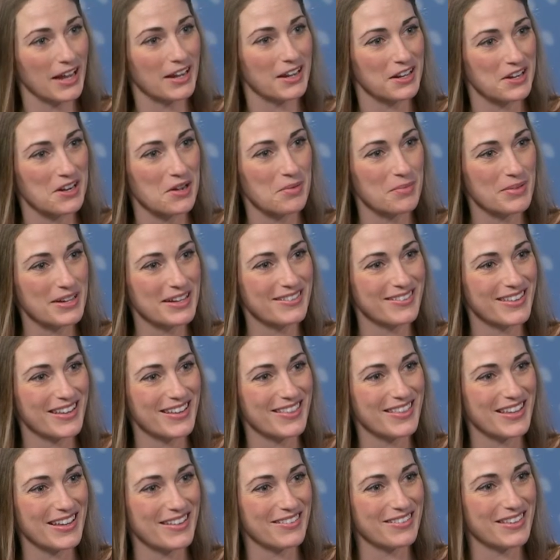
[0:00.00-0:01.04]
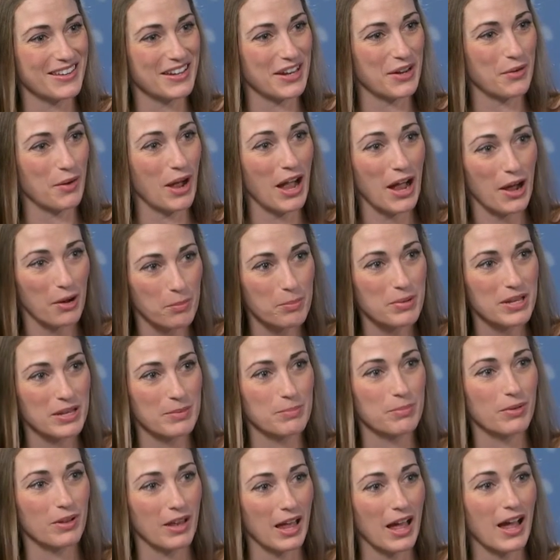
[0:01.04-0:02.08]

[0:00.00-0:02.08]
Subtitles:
economics in this? You know, how people